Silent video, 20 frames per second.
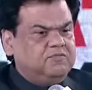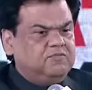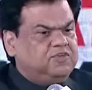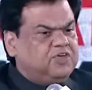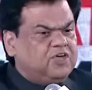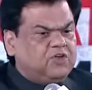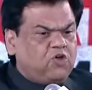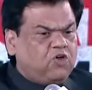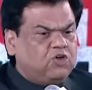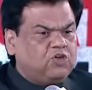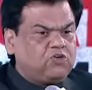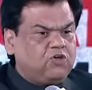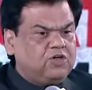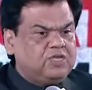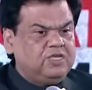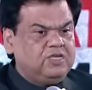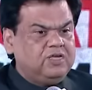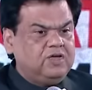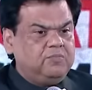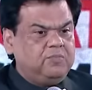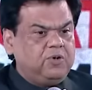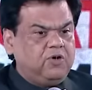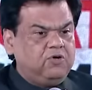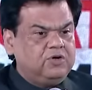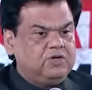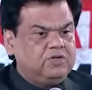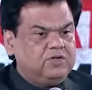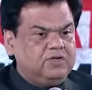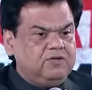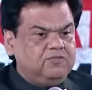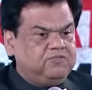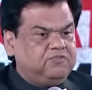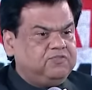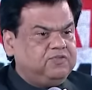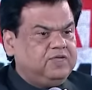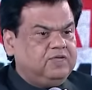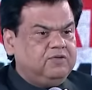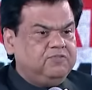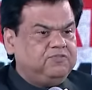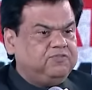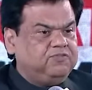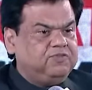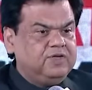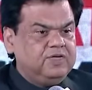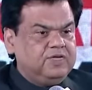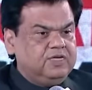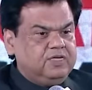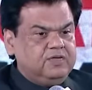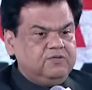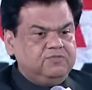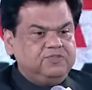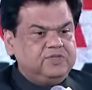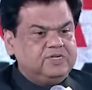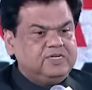we are not talking about if, if, if the